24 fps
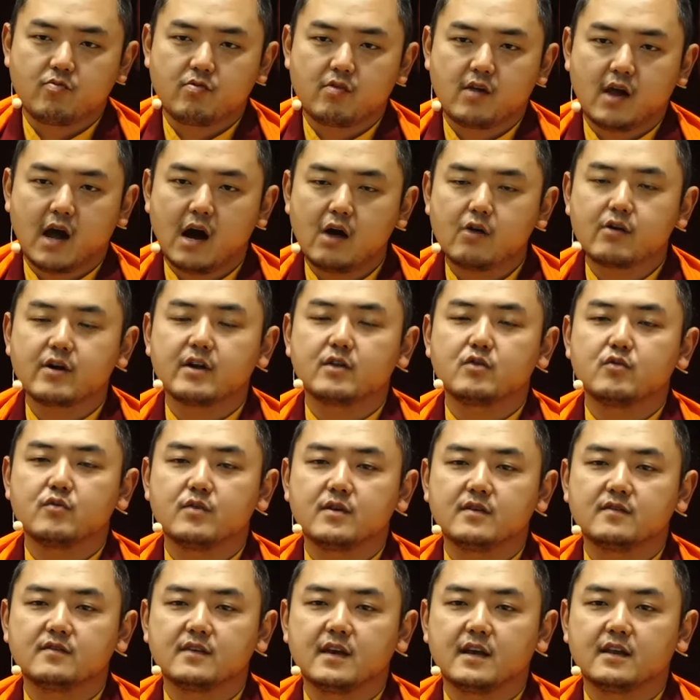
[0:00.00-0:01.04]
How can
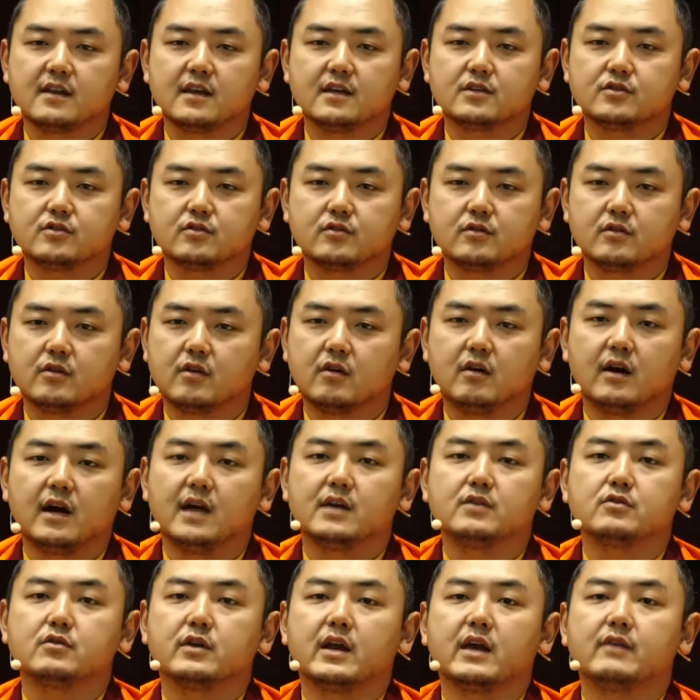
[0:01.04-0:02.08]
we say that, you know, no, I
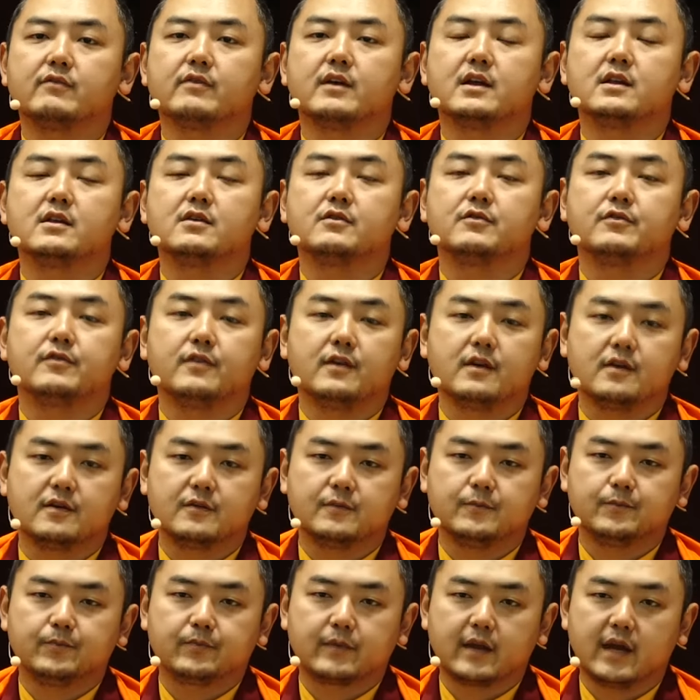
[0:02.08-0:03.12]
don't have any fear.
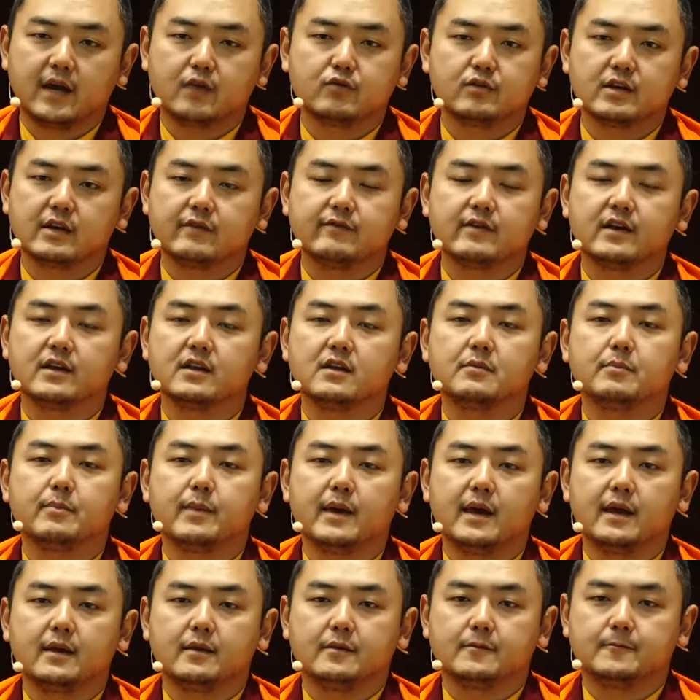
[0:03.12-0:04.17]
I don't have any
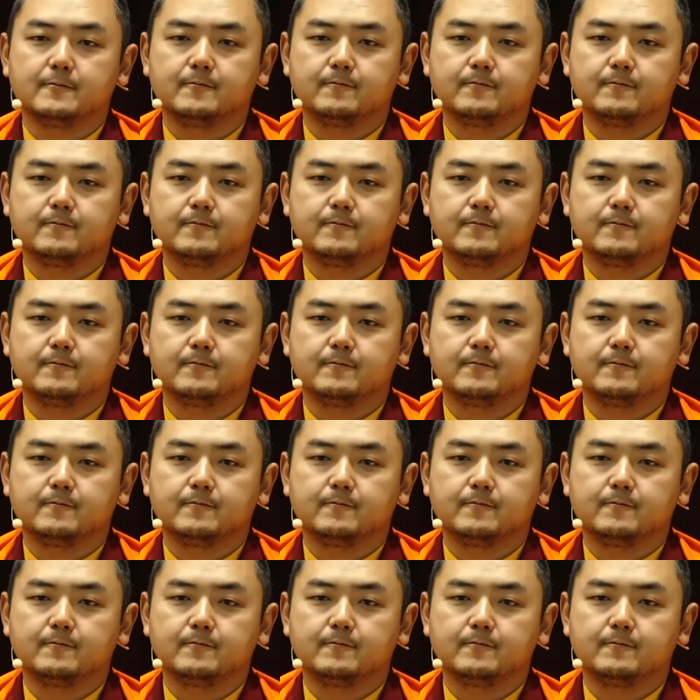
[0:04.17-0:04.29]
pain